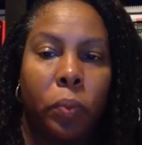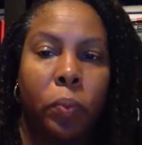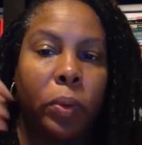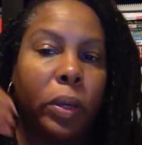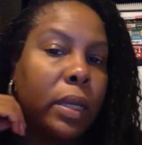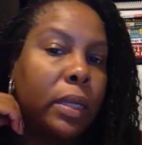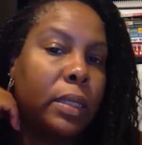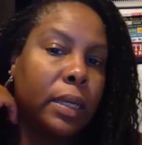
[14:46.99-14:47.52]

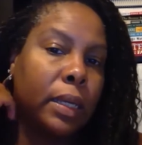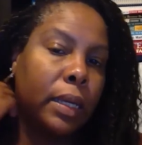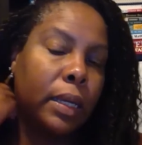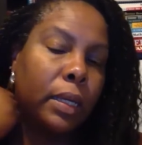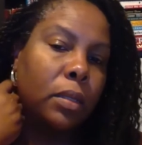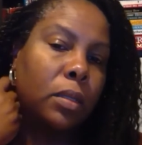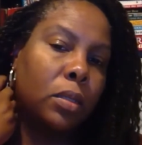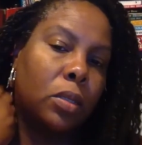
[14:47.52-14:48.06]
we
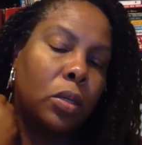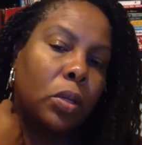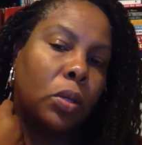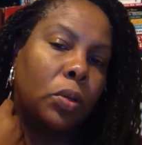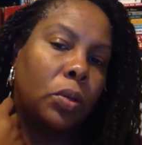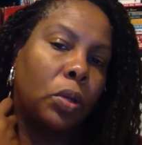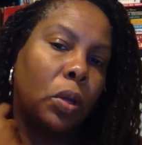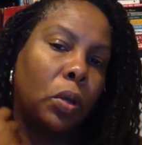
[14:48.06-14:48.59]
did, so
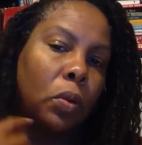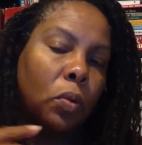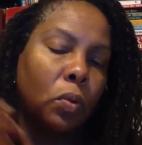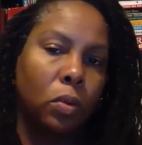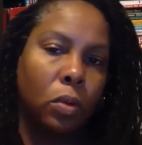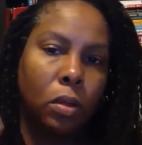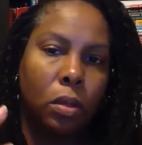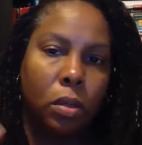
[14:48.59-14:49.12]
you'll know